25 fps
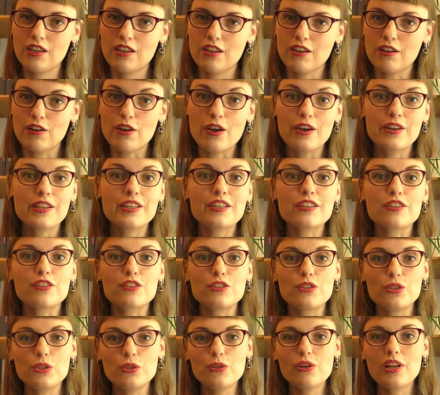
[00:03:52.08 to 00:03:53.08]
Learning a
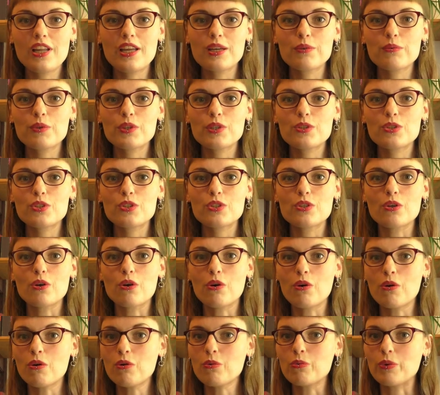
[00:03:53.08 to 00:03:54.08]
new language
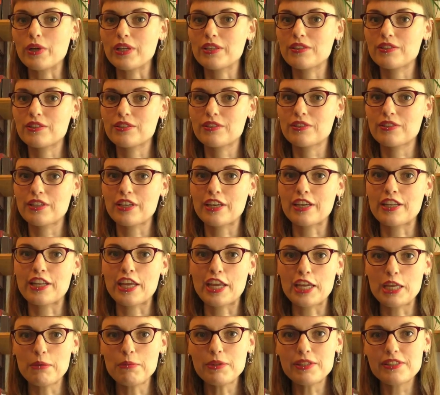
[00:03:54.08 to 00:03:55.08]
always
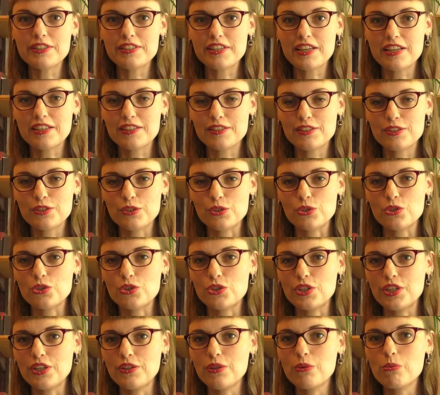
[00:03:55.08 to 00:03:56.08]
enables us to
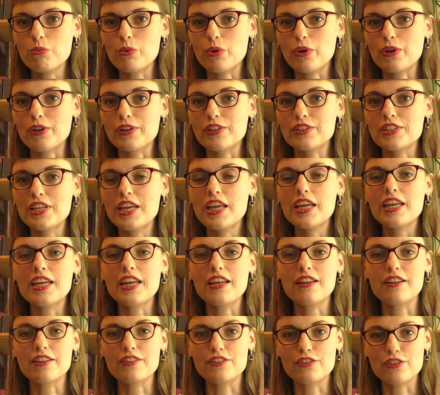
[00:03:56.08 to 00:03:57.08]
see the world
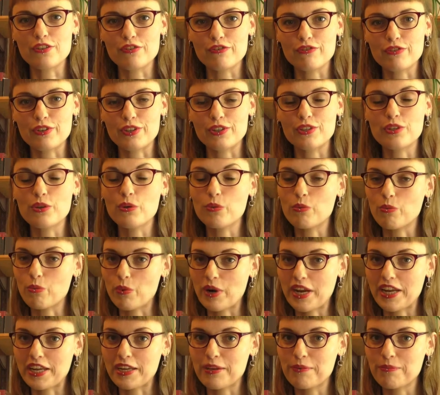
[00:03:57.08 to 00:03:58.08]
in a different
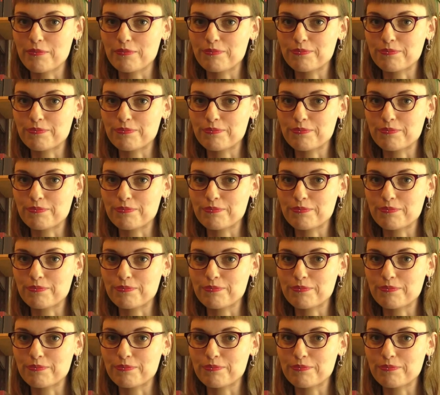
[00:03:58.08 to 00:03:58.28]
way.